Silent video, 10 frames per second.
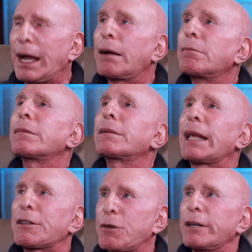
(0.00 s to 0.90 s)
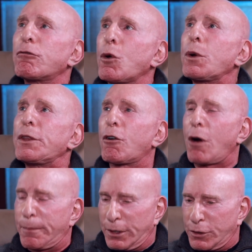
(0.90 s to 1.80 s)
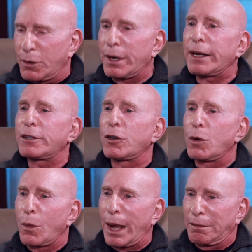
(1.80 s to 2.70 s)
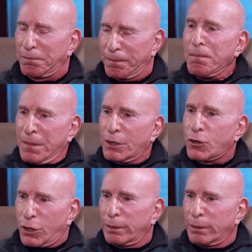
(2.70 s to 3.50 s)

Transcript: Yeah, that's right, and ruin your opportunity yes, to ruin, do well. Do it sure.